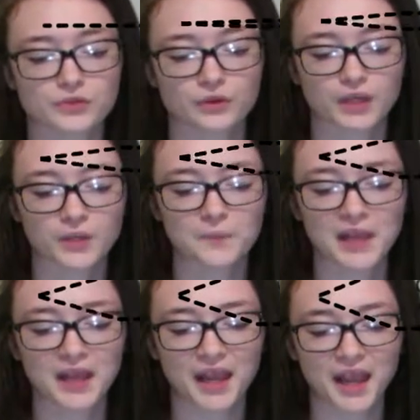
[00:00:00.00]
soda,
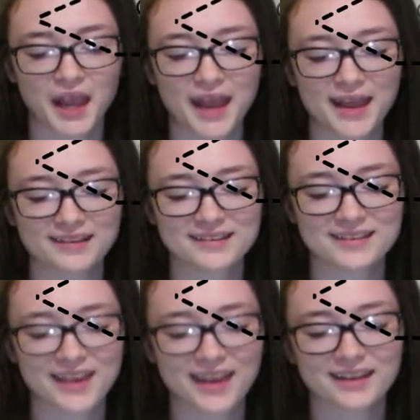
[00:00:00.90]
and
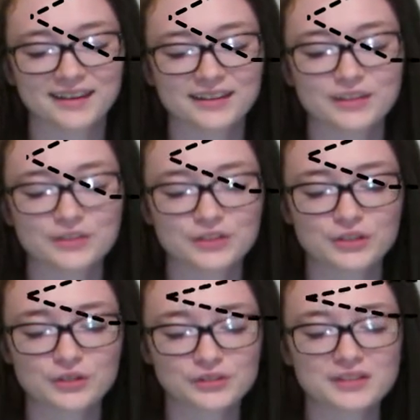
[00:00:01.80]
then
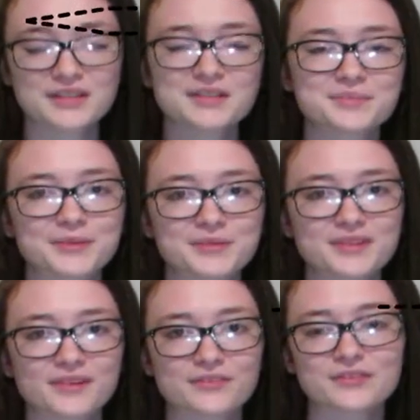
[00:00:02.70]
2 teaspoons of